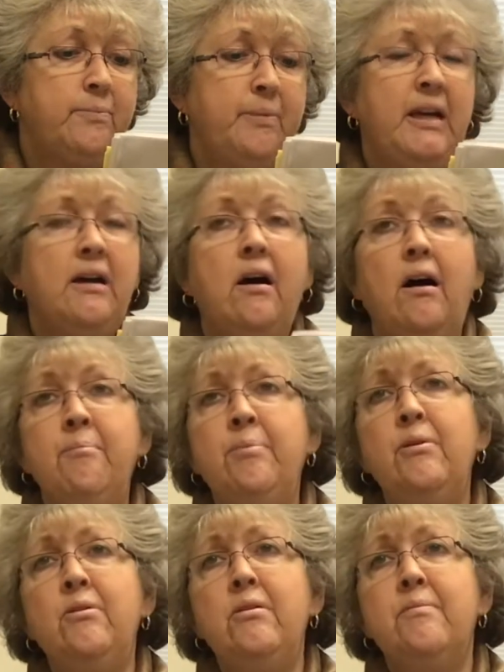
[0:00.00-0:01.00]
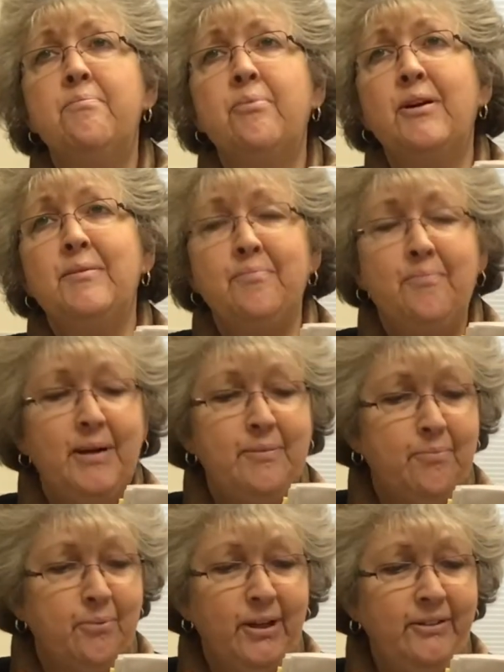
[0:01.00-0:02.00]
be humble br
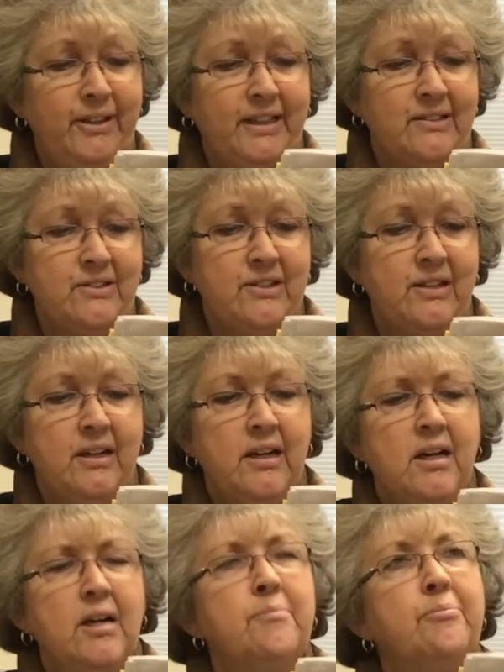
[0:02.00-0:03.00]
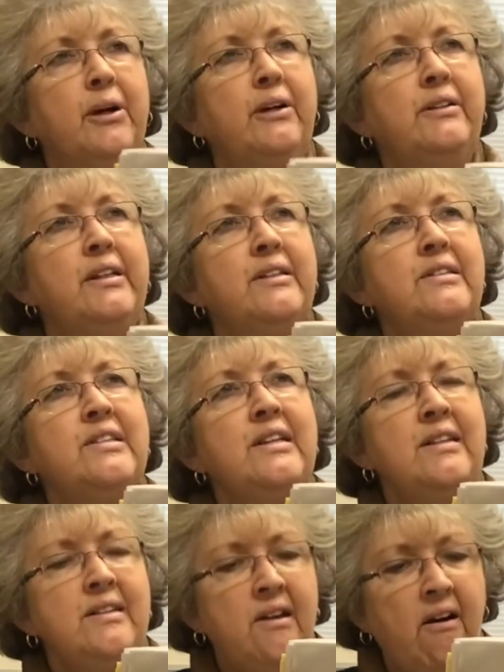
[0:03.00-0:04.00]
but brilliant, brilliant
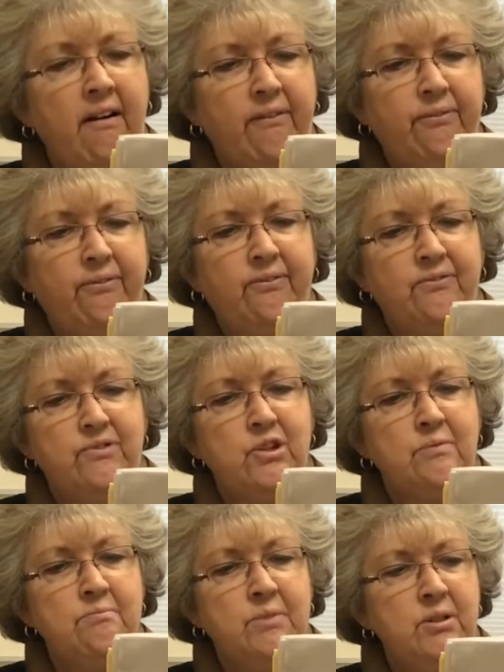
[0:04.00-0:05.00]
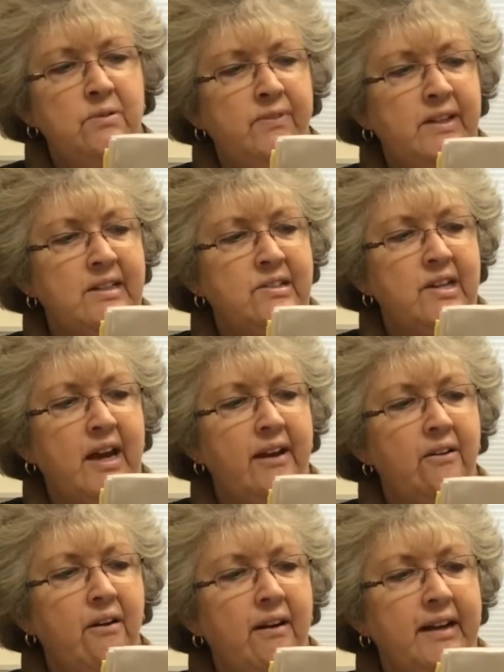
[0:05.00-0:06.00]
enough to move an
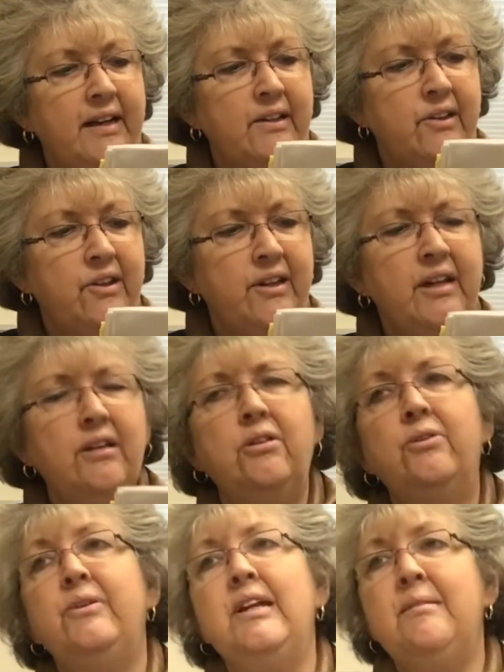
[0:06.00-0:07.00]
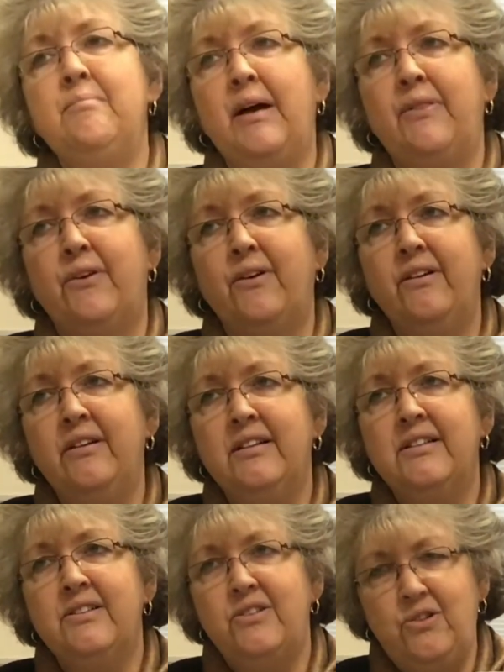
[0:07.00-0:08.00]
entire audience, including mother,
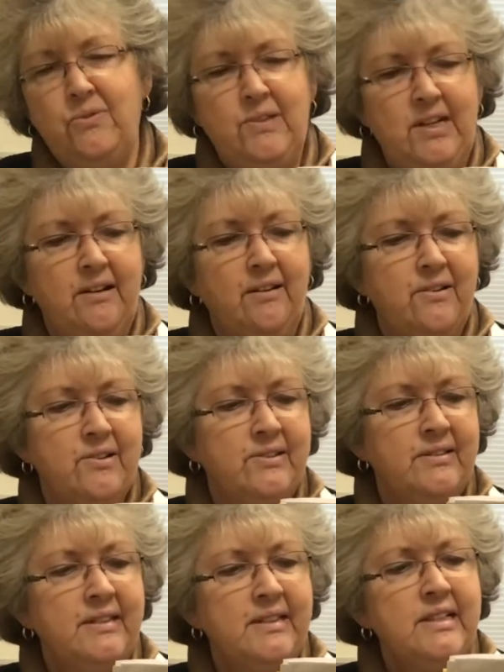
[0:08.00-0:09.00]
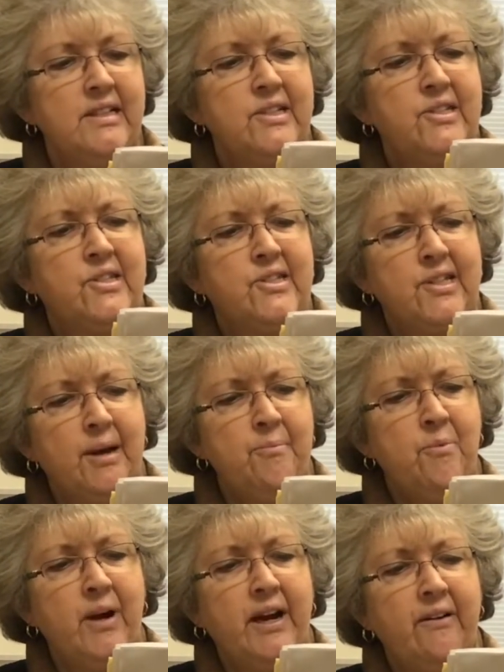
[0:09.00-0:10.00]
to tears.
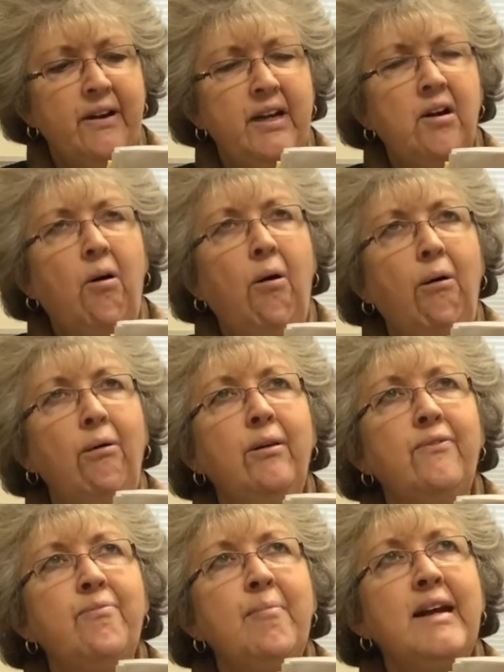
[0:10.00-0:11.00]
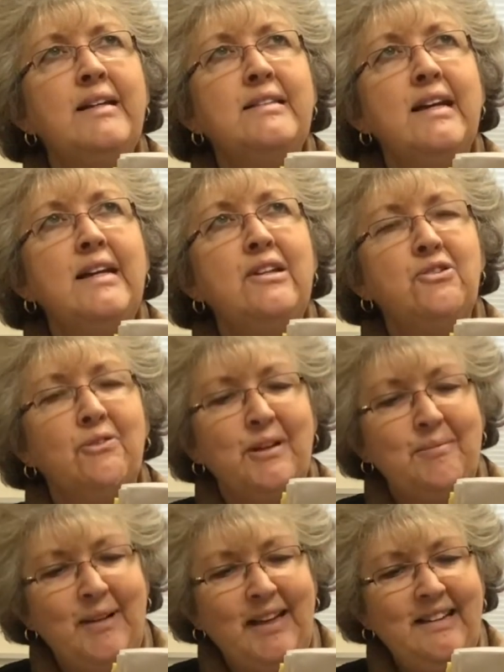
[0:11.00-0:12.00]
Somewhere in all of my
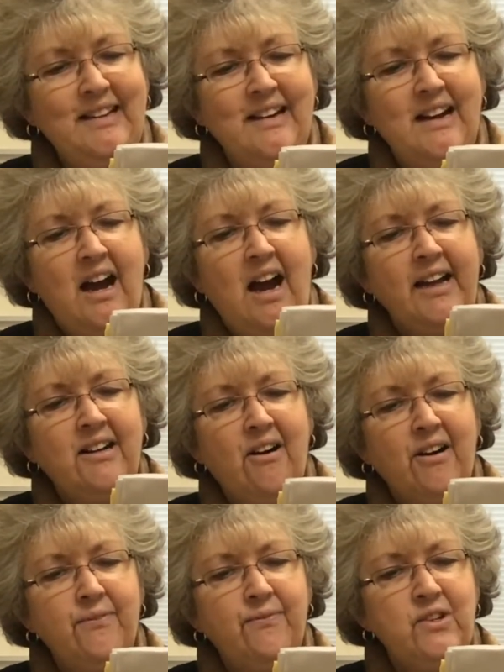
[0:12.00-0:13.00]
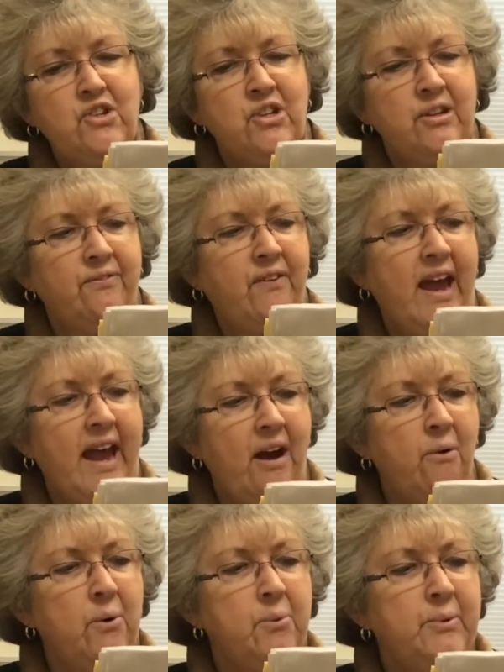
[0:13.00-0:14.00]
daydreaming, I caught a vision of
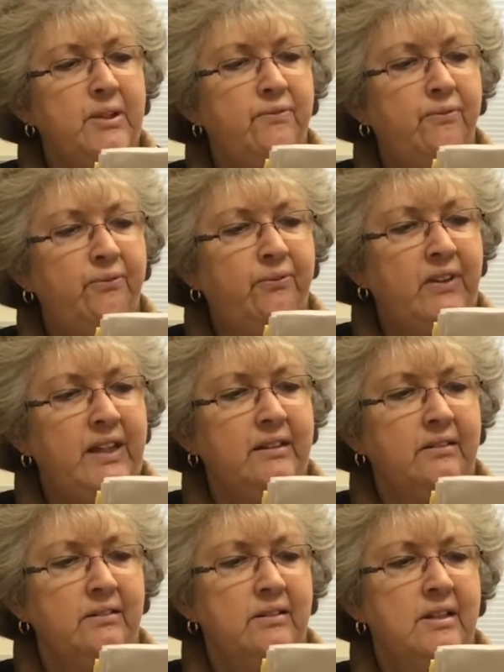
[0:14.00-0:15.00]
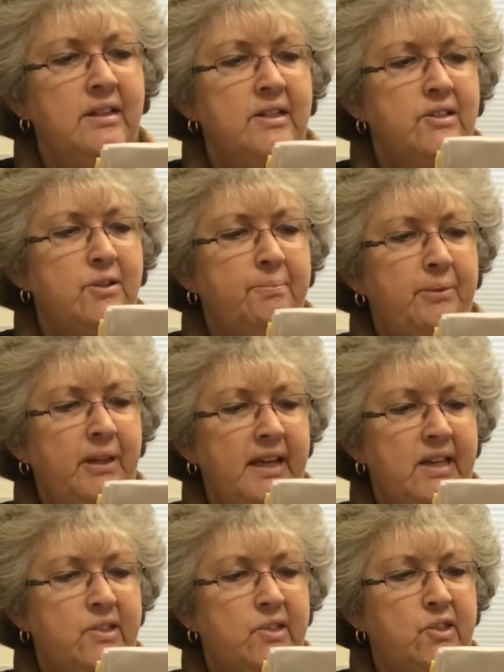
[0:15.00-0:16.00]
how it would feel to
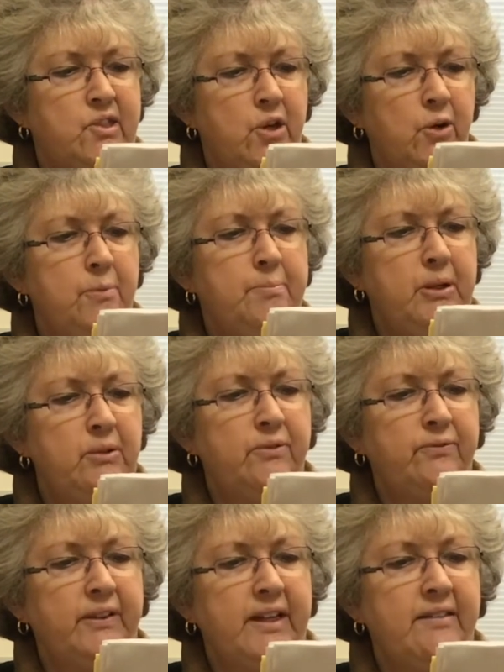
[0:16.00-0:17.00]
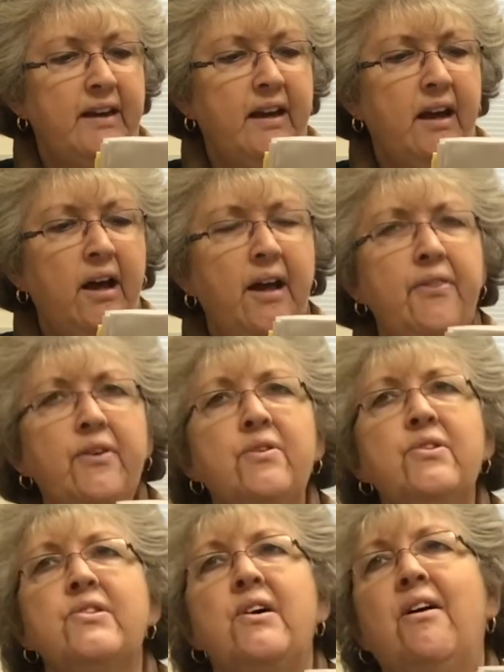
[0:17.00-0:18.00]
play so beautifully that
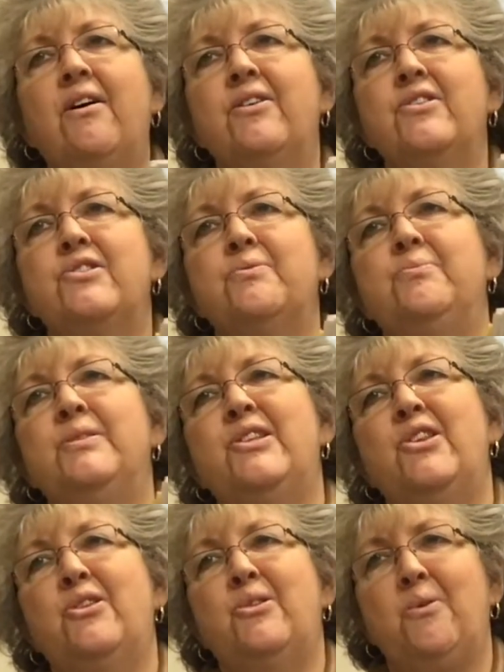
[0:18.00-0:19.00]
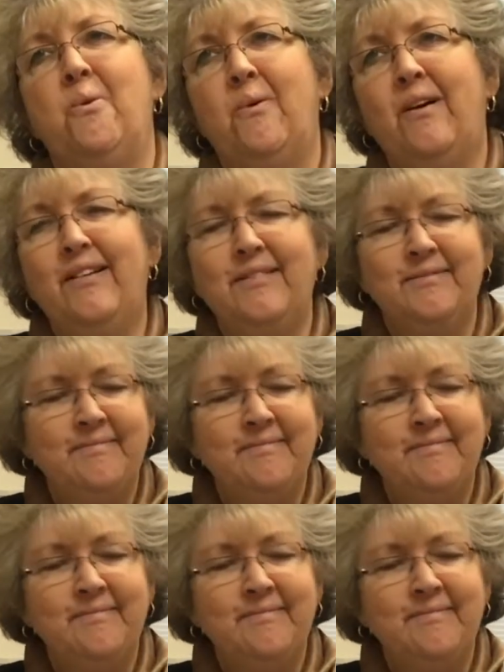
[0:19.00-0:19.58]
others' hearts would soar.